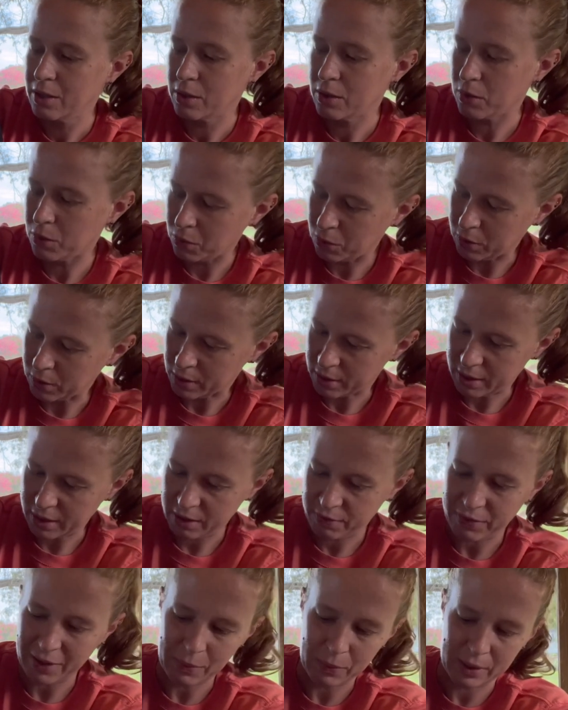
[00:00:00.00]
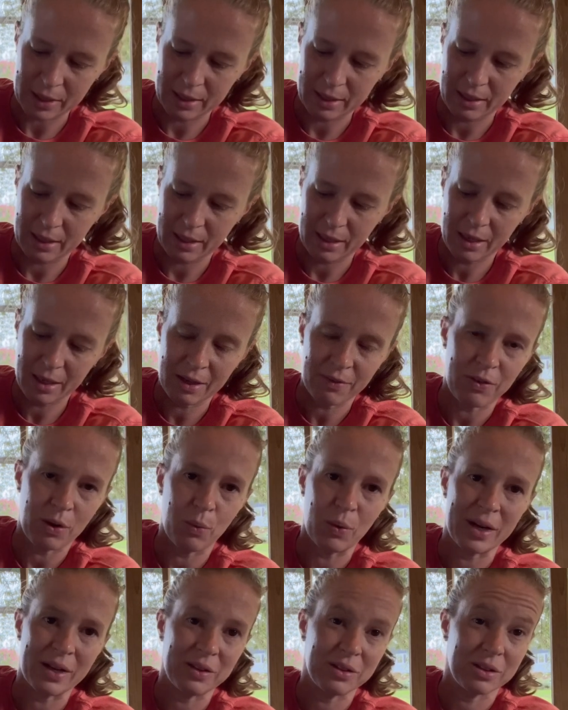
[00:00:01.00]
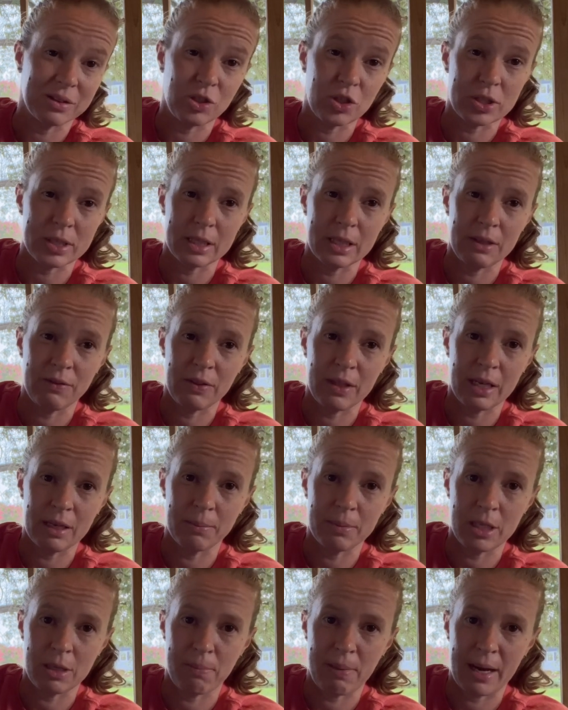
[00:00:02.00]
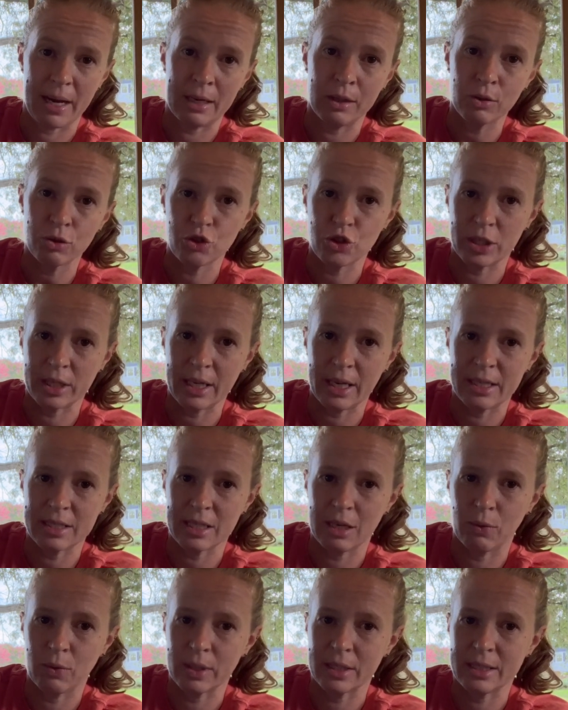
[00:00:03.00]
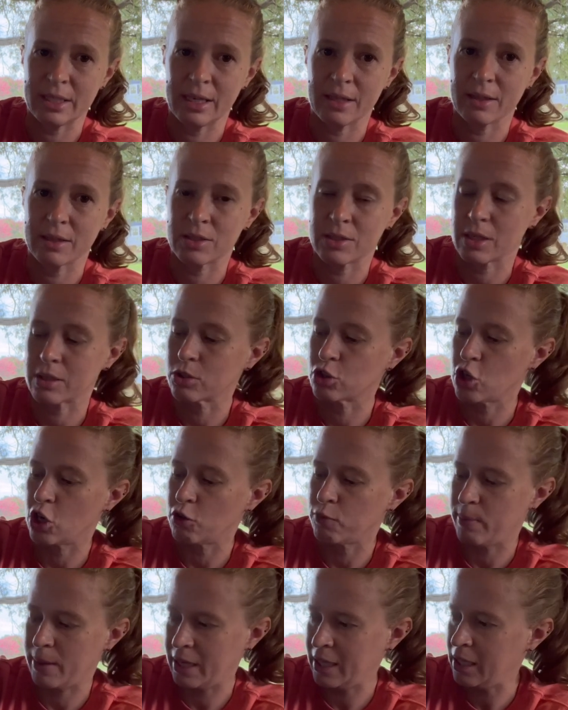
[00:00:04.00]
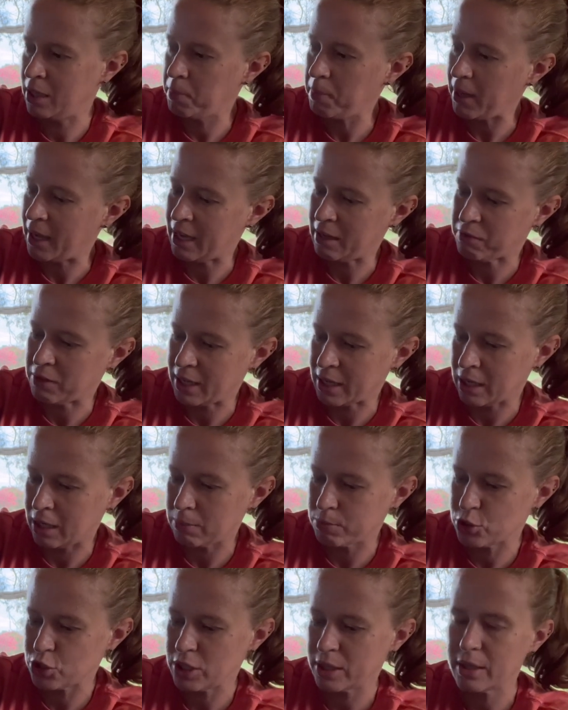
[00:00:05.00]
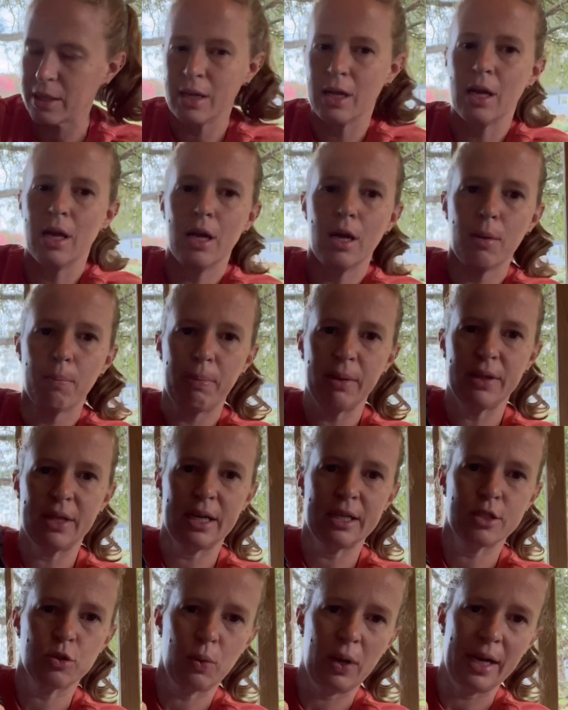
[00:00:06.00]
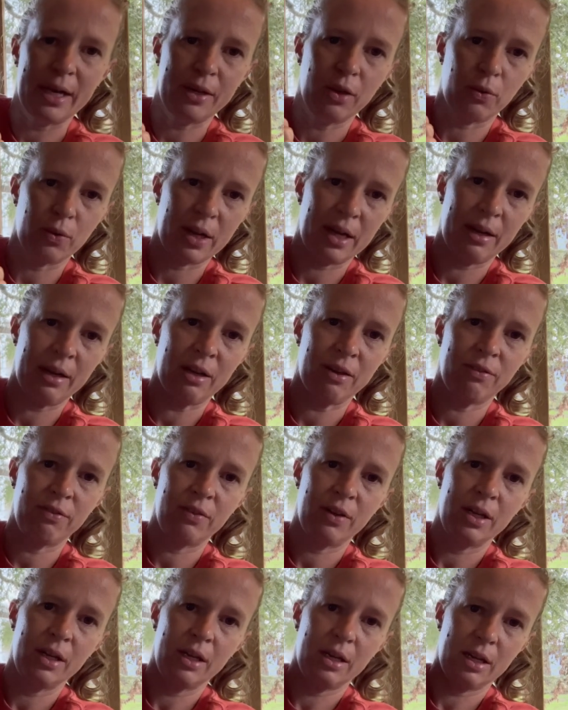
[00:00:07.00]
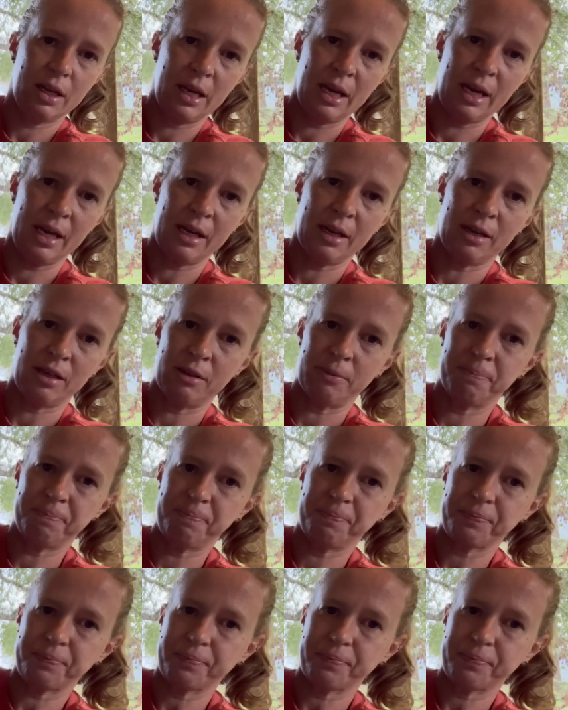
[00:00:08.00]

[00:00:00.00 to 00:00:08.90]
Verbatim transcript: or if I want to if I want to just leave the empty pouch in case I want to take the Surge off my hip I have that option but that's why I don't have a um,